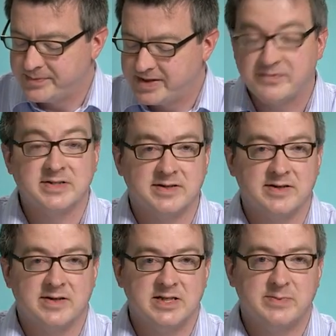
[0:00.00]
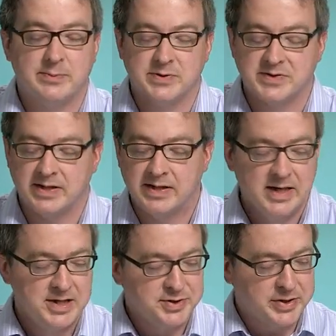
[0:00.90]
deficits that these people see.
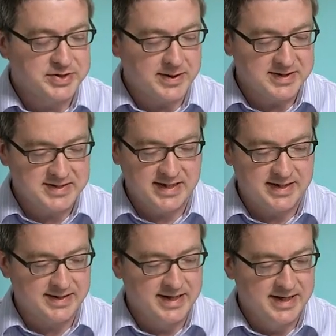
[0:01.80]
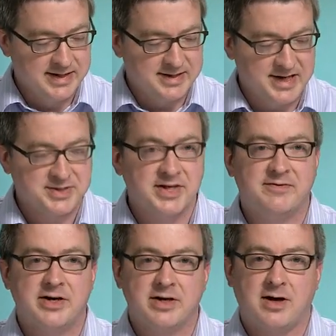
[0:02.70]
So you can start to see that there's actually a
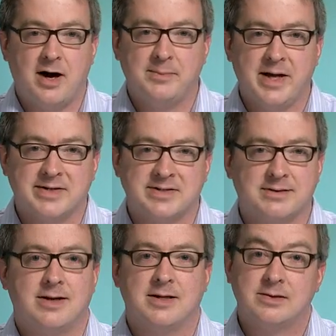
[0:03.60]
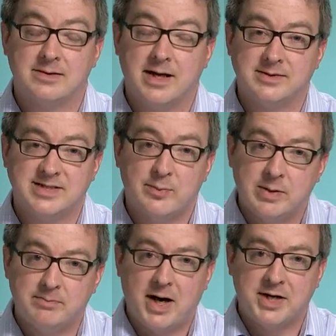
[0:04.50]
very complex and
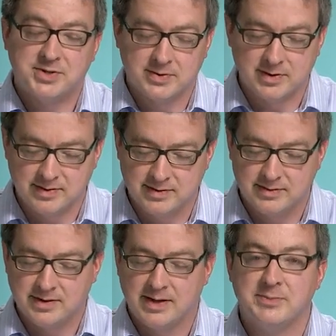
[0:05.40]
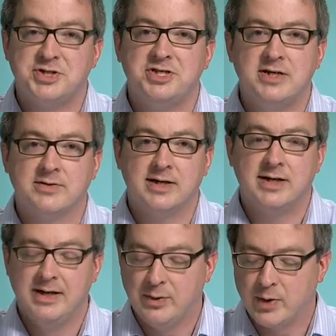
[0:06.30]
somewhat modular machinery
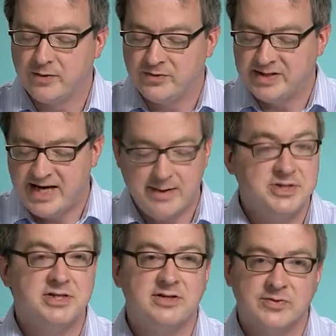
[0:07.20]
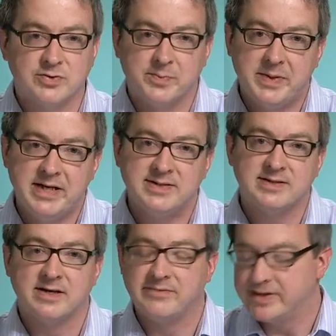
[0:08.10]
where if we damage individual
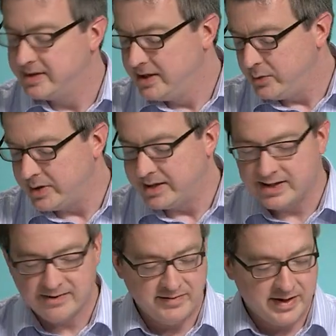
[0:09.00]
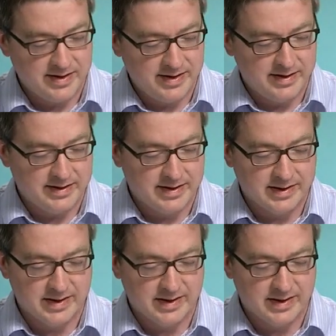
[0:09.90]
pieces of it, we can get very